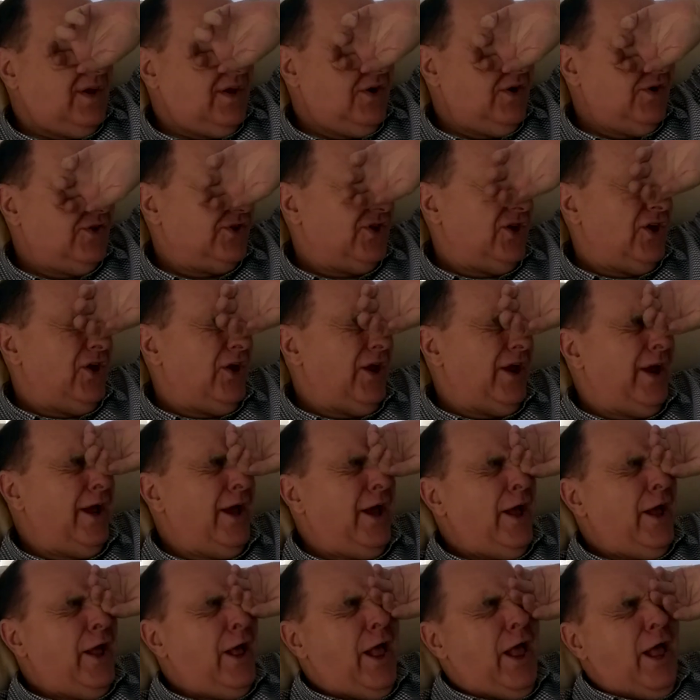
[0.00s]
I was earning
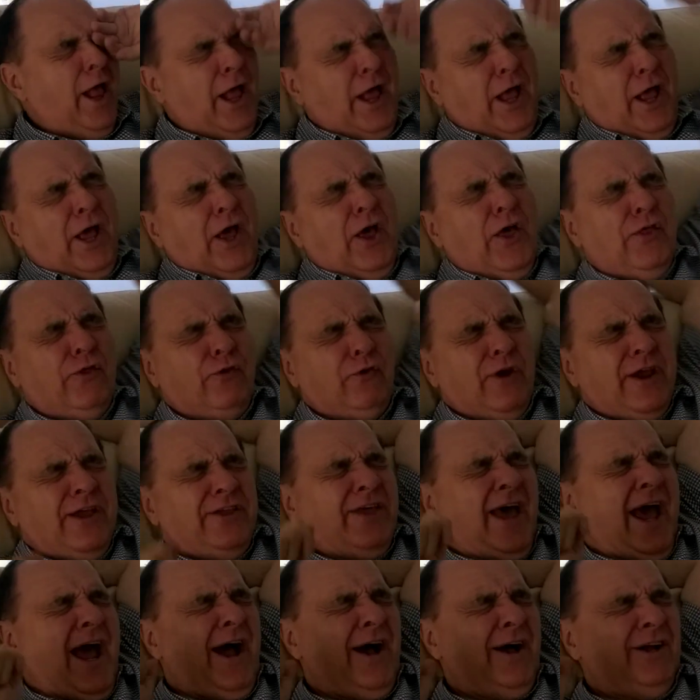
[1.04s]
three
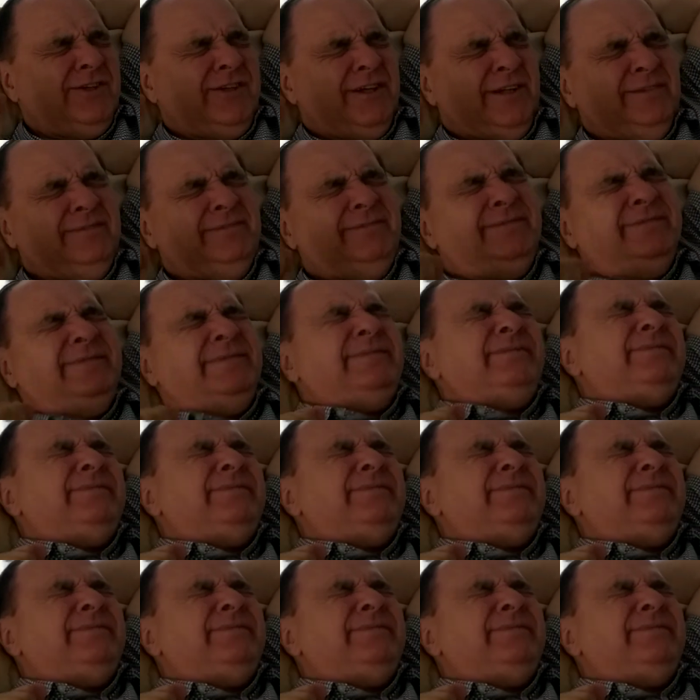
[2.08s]
thousand,